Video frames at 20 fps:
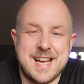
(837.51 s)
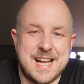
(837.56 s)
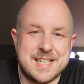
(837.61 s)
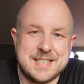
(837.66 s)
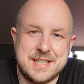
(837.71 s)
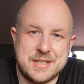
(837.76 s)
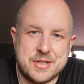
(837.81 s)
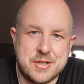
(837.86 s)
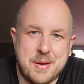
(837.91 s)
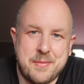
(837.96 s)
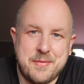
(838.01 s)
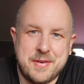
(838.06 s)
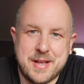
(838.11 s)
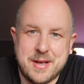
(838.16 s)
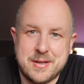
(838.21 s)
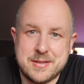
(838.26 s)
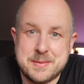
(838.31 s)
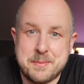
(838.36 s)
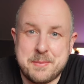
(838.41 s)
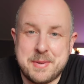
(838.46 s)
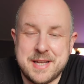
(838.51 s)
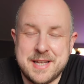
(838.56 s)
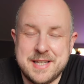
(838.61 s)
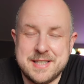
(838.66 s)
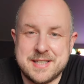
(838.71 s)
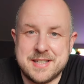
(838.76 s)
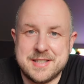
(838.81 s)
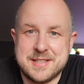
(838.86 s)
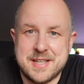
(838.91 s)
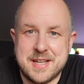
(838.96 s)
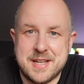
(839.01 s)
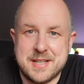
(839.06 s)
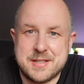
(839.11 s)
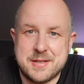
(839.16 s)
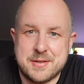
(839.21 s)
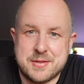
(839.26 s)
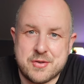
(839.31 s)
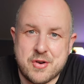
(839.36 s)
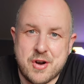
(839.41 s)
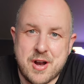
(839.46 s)
gadget type videos, then please consider
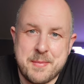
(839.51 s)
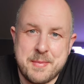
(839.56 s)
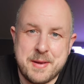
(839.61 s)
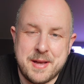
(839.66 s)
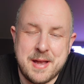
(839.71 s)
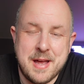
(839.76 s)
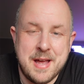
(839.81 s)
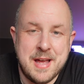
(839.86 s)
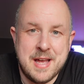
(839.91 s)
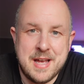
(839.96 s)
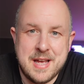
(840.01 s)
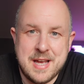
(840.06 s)
subscribing.